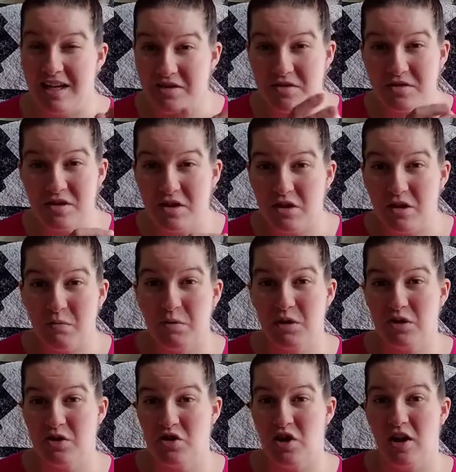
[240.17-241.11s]
handles that you can
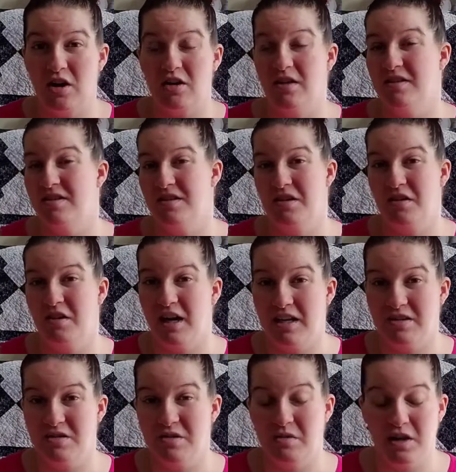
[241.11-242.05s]
put the chalk on so your
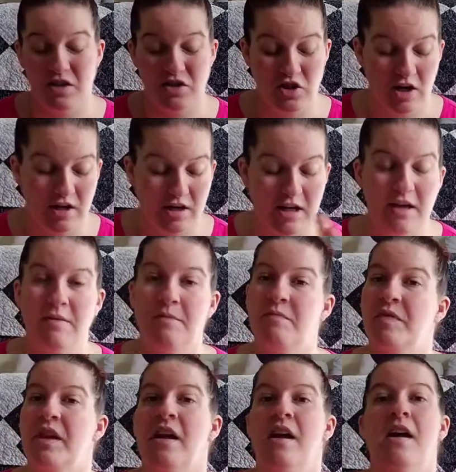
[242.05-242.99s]
hands don't get chalky.
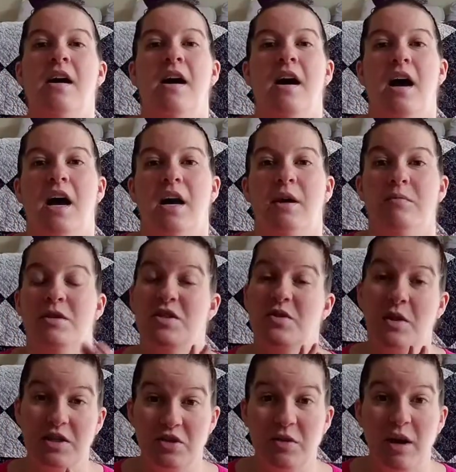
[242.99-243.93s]

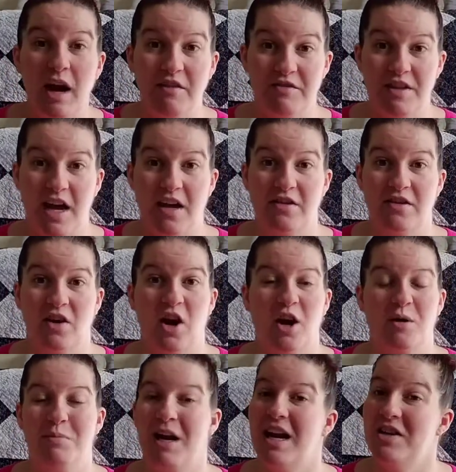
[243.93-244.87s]
So I do have that in the
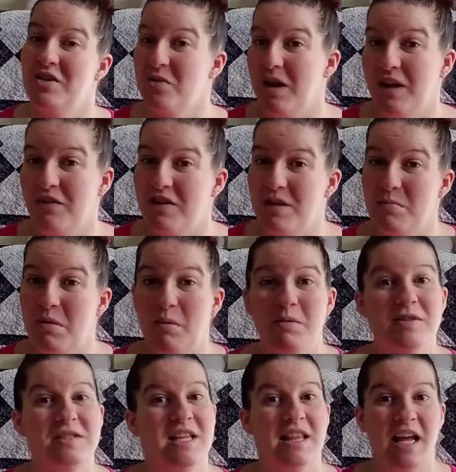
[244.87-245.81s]
car, but I don't have any
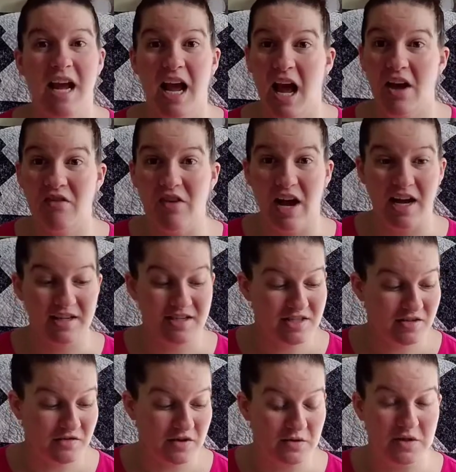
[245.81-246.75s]
bubbles, and they have
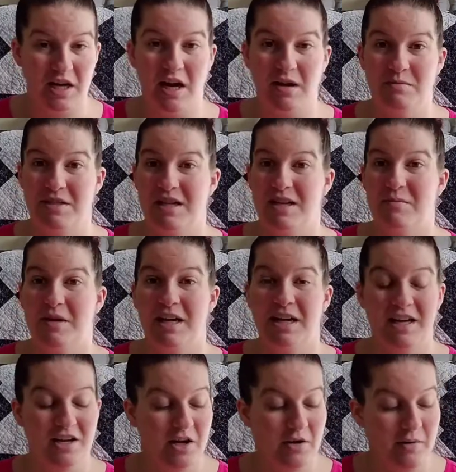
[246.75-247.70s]
asked a few times, and I'm
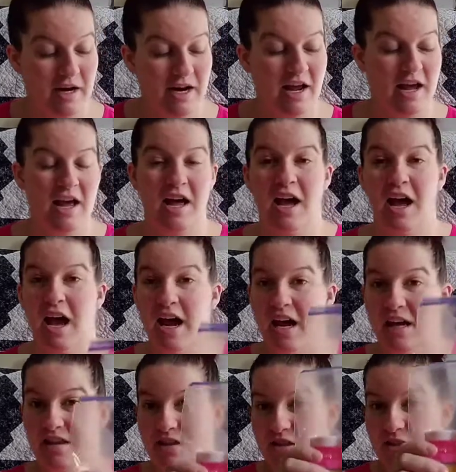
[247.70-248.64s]
like, you know what, I
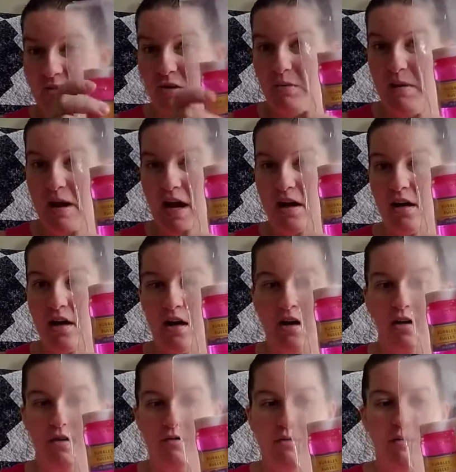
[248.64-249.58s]
had this 3-pack
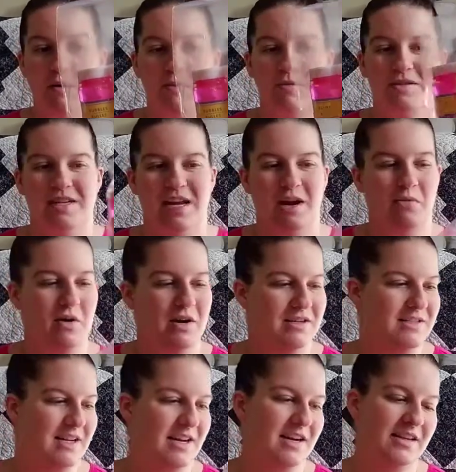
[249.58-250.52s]
of bubbles. I
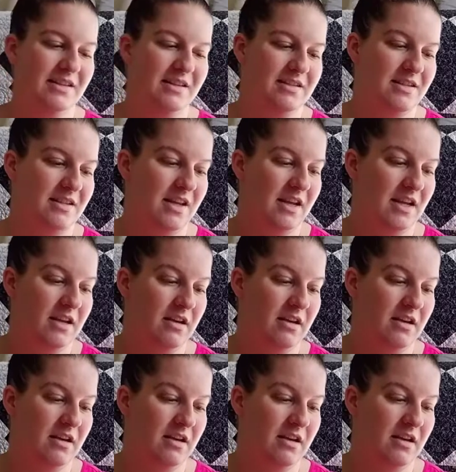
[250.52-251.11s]
want to say I got this at